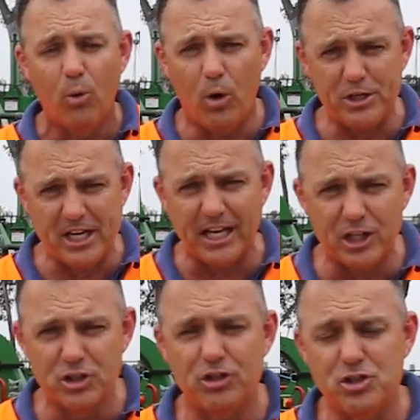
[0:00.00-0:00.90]
What you're going
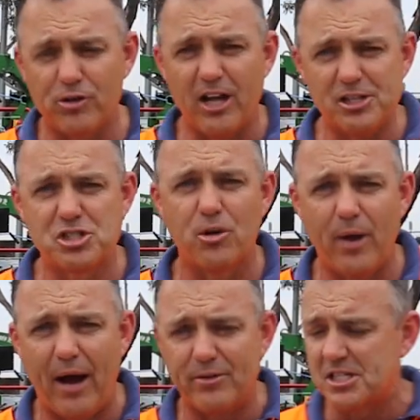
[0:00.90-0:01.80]
to do during those
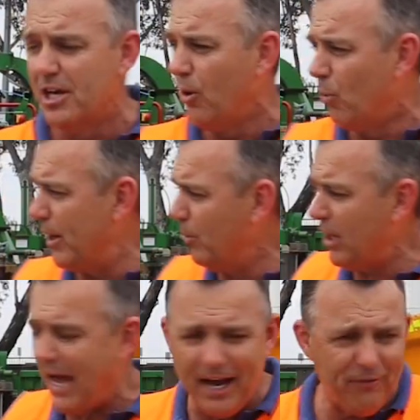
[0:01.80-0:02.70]
2 hours, we
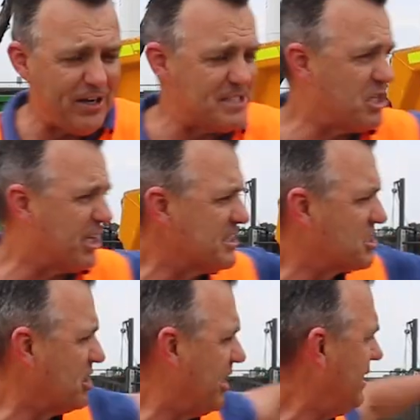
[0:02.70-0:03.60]
will have, as you can
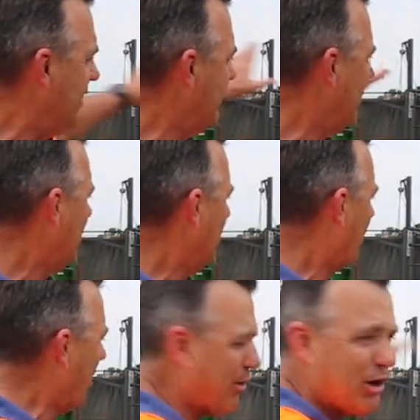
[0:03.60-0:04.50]
see,
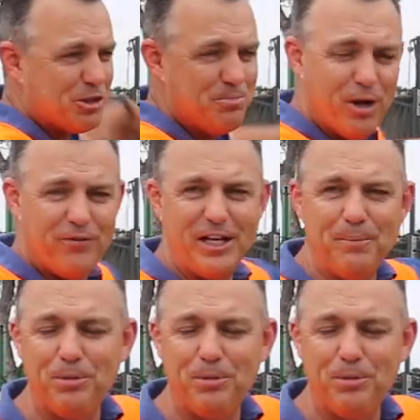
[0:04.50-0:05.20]
we're earth moving and